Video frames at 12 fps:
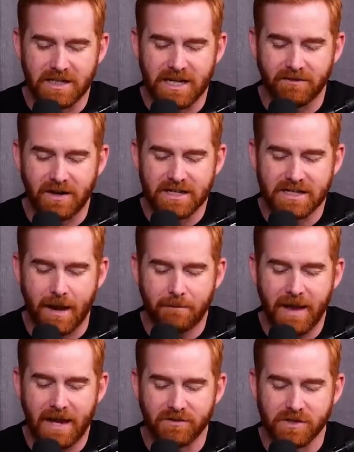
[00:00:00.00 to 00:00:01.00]
you identify and
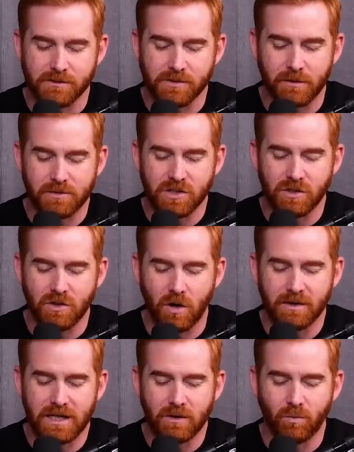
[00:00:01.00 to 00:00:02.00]
stop paying for subscriptions you
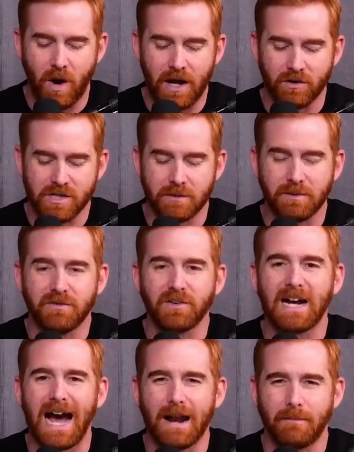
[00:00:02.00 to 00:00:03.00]
don't need, want, or simply
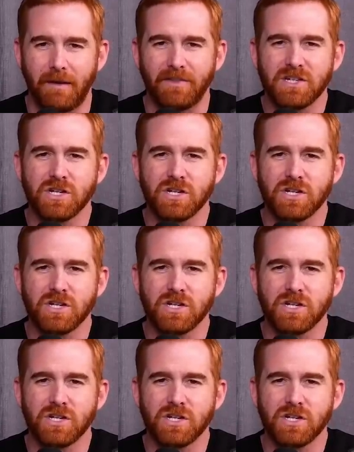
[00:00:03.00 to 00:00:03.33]
forgot about.